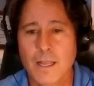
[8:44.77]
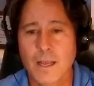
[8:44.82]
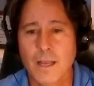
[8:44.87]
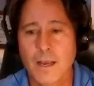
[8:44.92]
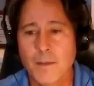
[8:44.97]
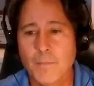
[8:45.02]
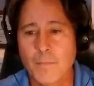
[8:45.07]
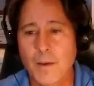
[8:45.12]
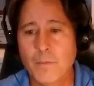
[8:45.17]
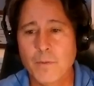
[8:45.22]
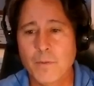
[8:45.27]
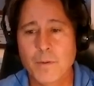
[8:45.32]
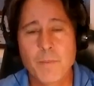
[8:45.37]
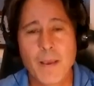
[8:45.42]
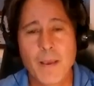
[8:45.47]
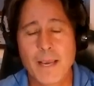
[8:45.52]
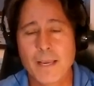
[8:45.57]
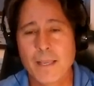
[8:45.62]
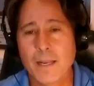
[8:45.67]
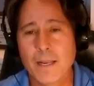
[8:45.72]
I went
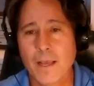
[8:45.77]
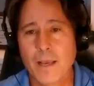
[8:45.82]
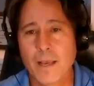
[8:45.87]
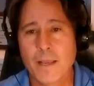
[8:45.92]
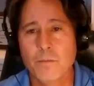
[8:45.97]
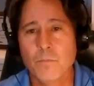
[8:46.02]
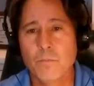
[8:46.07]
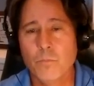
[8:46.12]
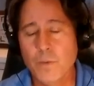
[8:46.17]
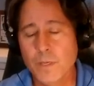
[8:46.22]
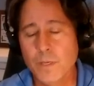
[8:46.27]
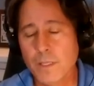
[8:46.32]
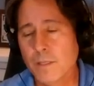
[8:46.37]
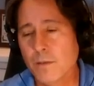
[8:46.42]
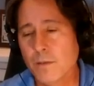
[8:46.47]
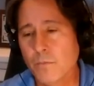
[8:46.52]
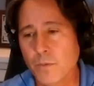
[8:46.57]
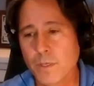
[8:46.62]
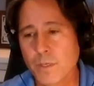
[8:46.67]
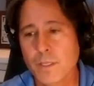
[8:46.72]
back and I
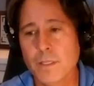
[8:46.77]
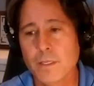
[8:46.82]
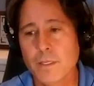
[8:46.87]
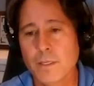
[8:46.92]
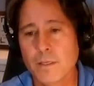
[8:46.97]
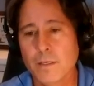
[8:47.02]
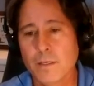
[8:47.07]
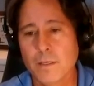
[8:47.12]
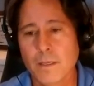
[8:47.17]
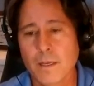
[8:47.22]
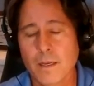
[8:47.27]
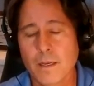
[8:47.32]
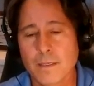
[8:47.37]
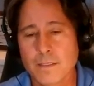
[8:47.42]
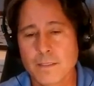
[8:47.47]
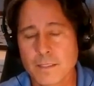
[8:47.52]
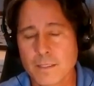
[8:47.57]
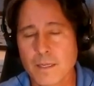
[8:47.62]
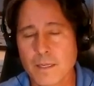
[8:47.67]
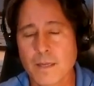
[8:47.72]
really
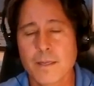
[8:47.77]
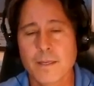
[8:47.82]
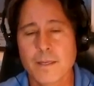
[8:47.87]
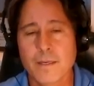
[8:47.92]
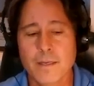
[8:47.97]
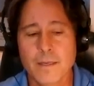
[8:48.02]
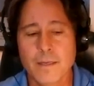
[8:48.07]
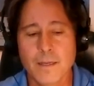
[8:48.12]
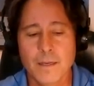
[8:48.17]
studied